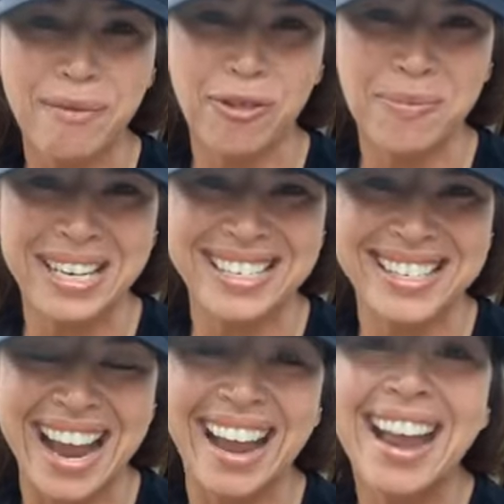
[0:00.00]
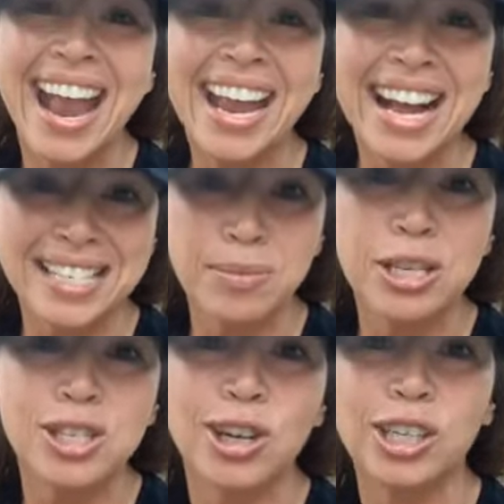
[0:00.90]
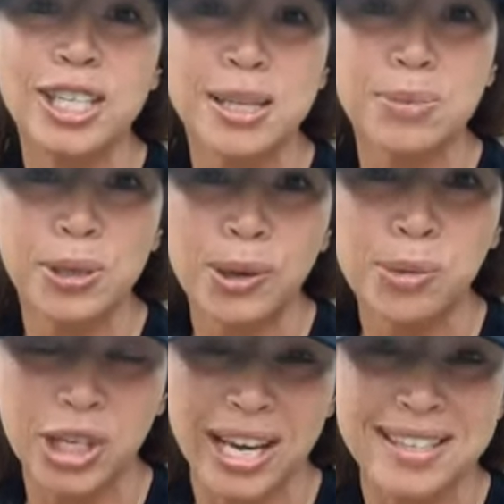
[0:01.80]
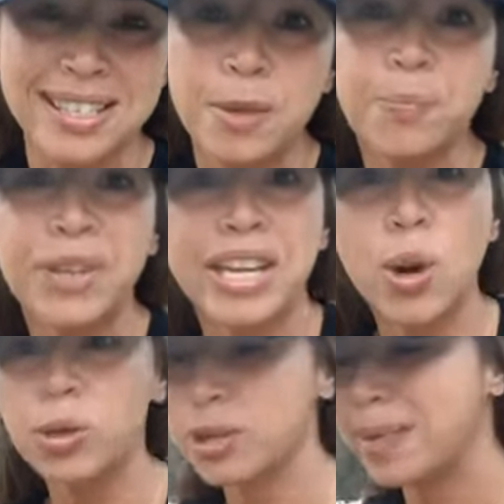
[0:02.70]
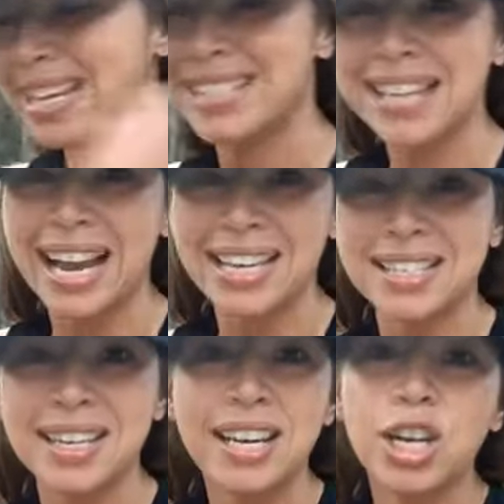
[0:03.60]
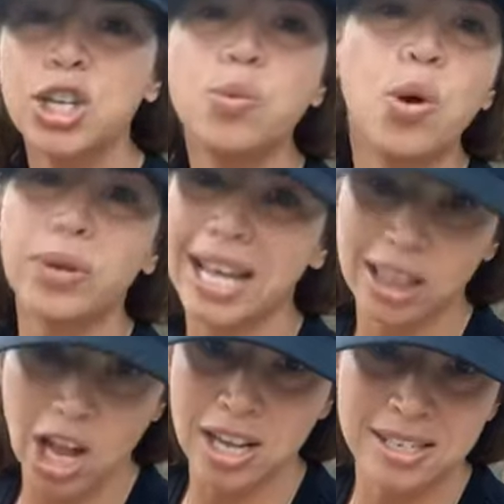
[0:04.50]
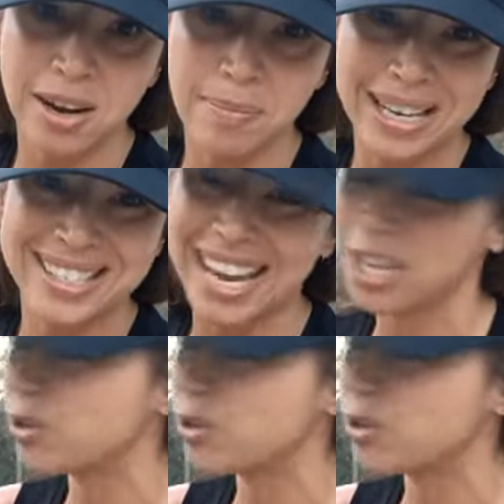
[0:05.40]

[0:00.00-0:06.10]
me to say, hey guys, I'm going to start the subscriptions. Go to my site. You won't get lost on my site. You'll go